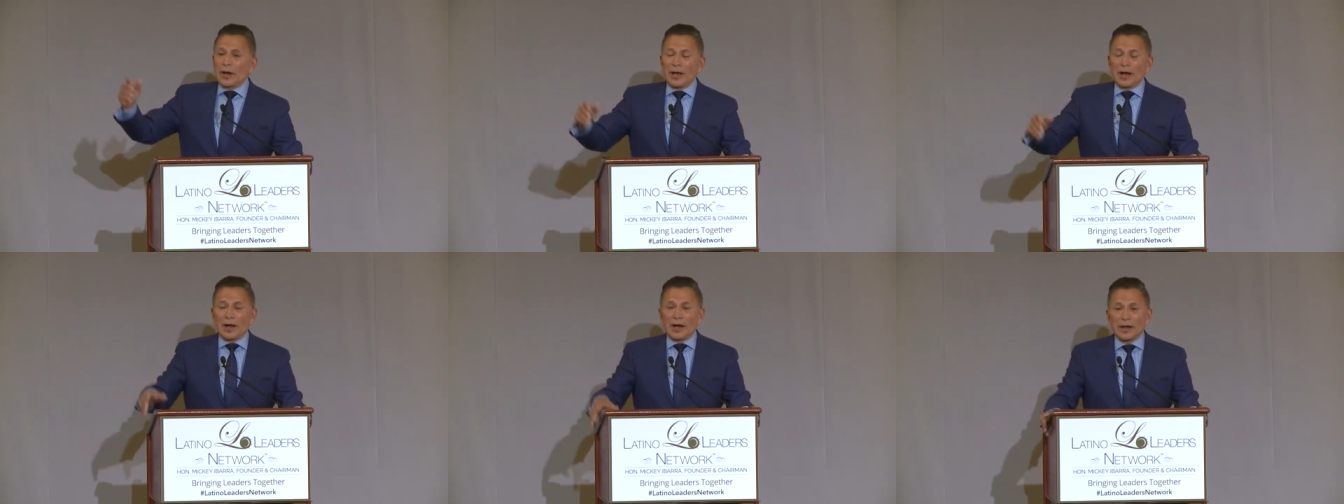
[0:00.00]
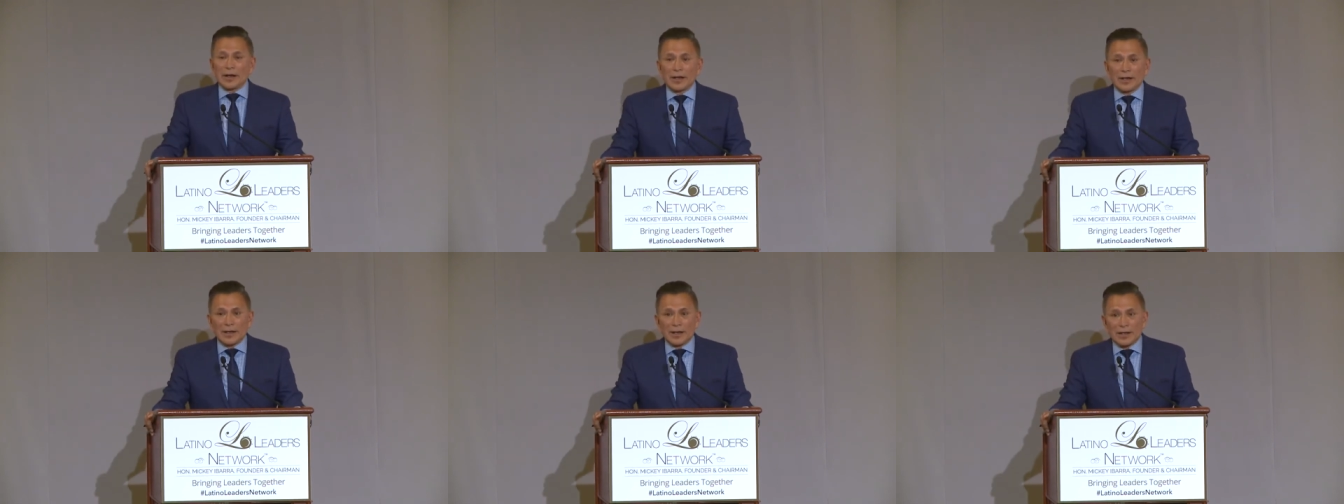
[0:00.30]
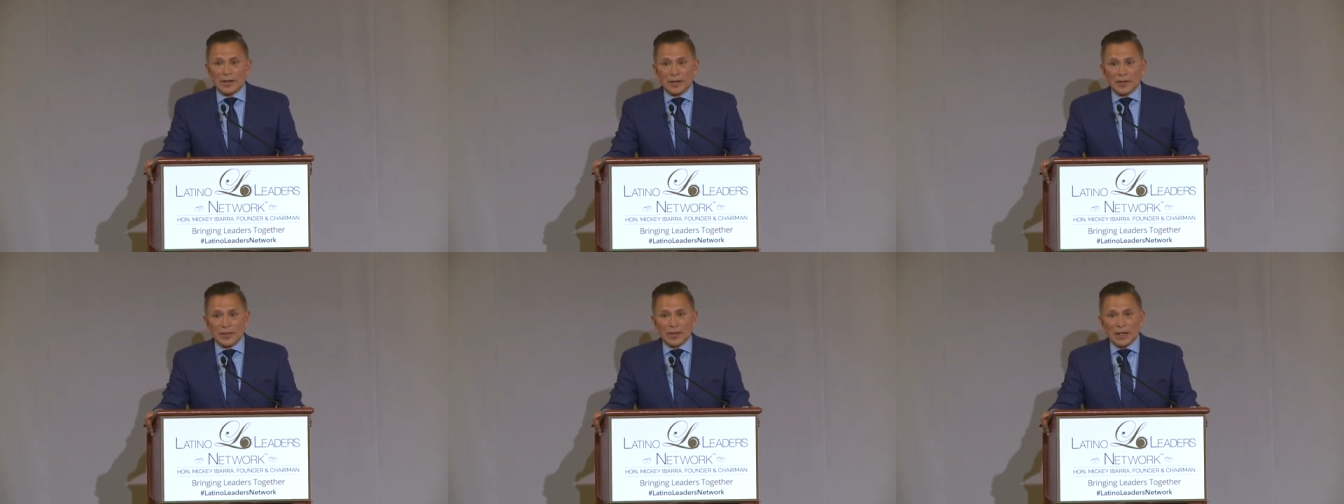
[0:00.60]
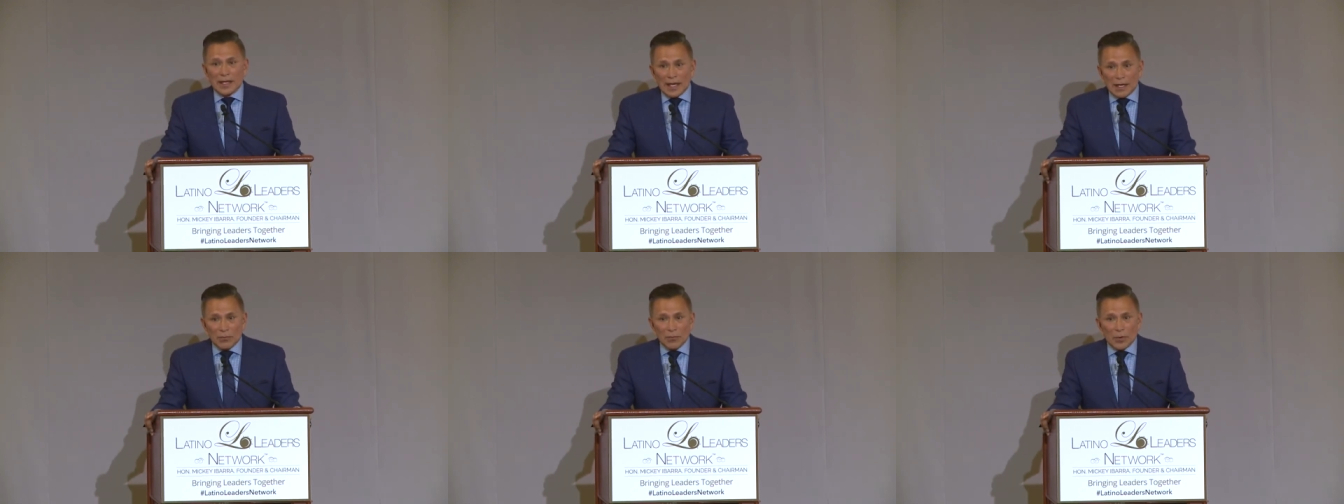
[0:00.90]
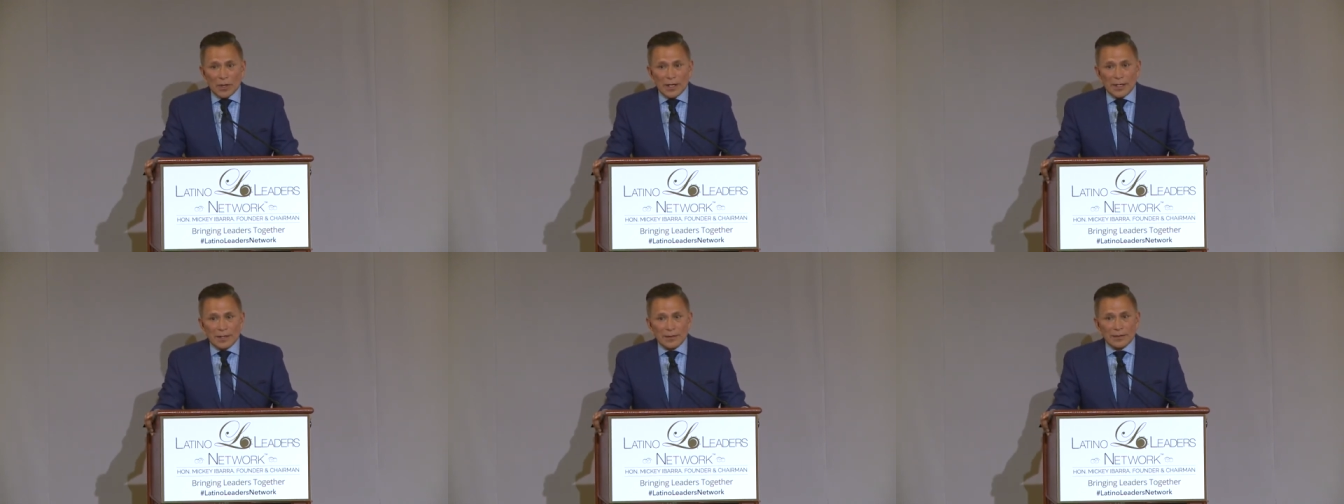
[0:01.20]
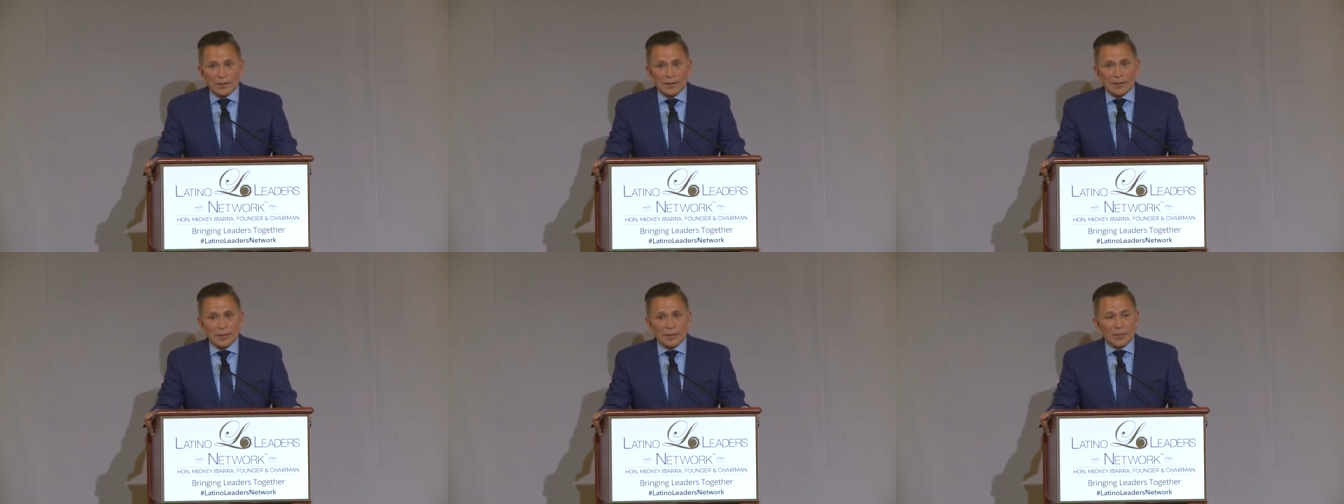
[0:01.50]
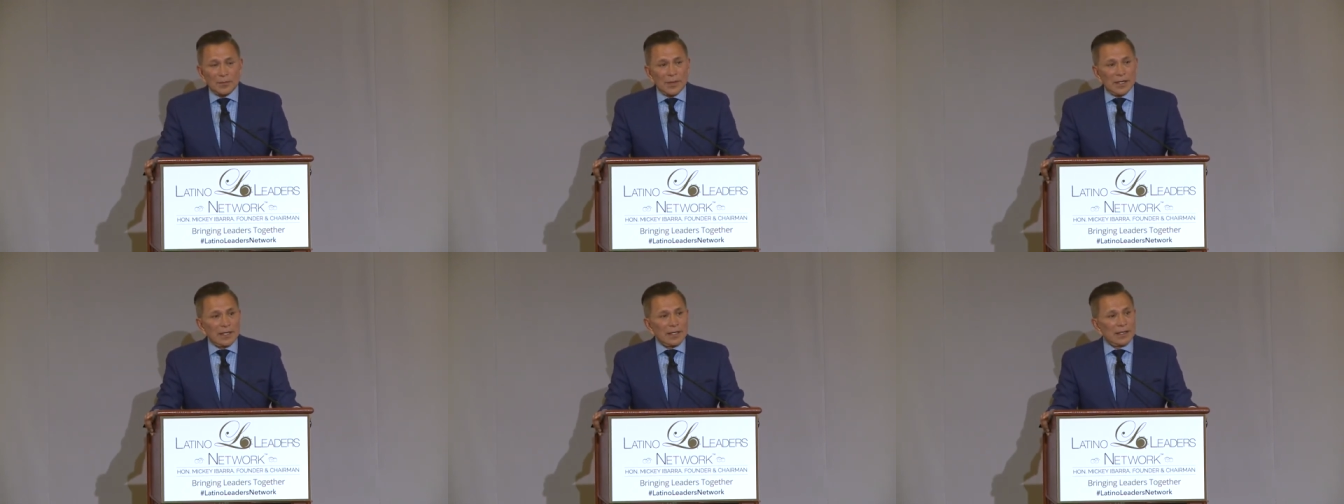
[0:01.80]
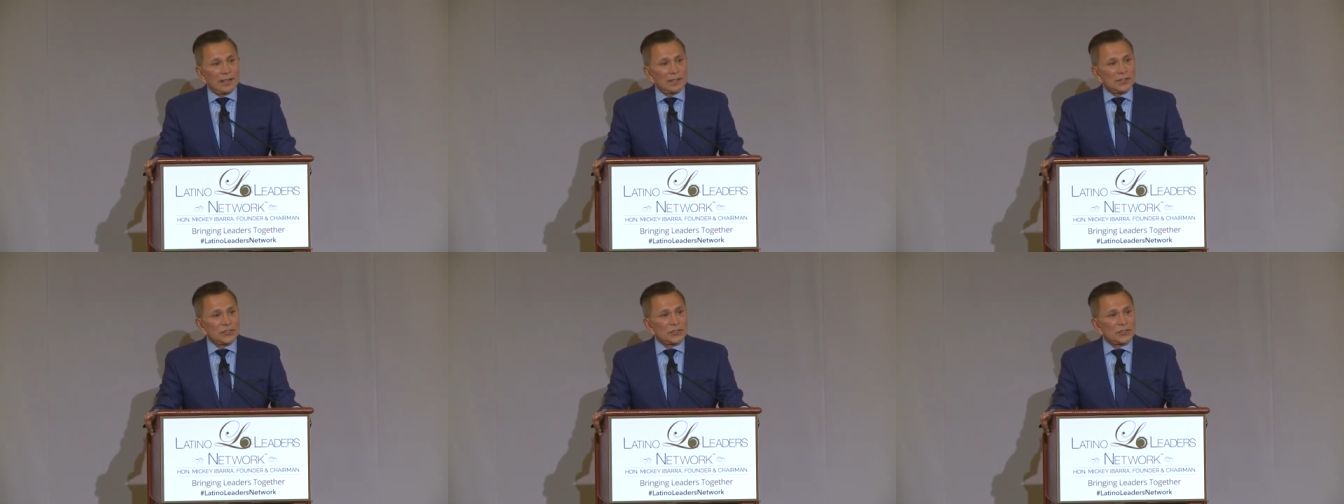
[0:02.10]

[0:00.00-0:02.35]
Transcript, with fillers: on, uh, the gateway, making